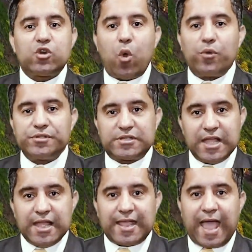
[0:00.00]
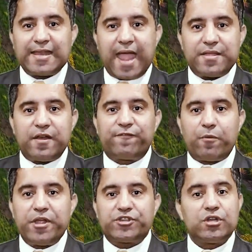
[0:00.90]
drones can gather
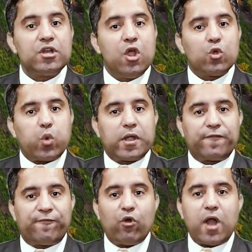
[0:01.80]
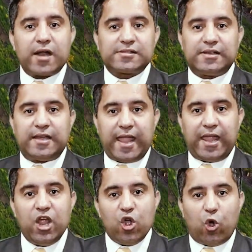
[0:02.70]
information 24 hours a
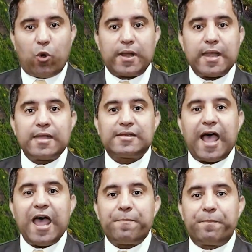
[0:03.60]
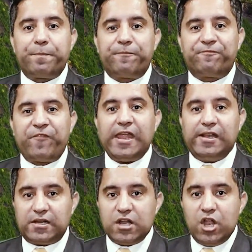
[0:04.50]
day over an entire
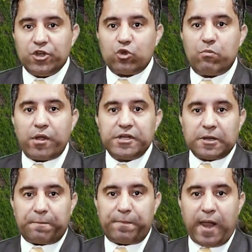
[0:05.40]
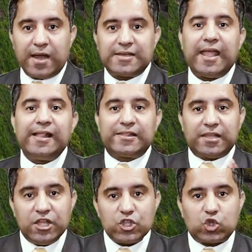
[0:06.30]
field to monitor plant health,
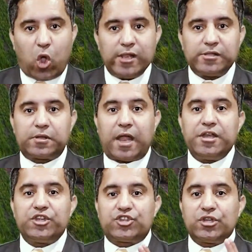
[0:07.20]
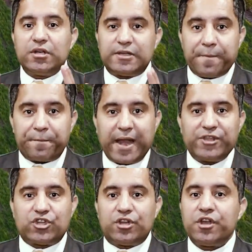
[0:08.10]
soil condition,
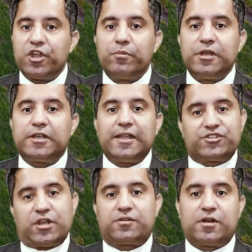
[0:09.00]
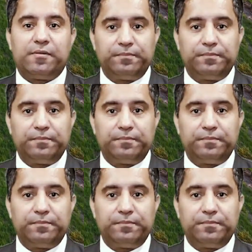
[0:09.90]
temperature, humidity, etc.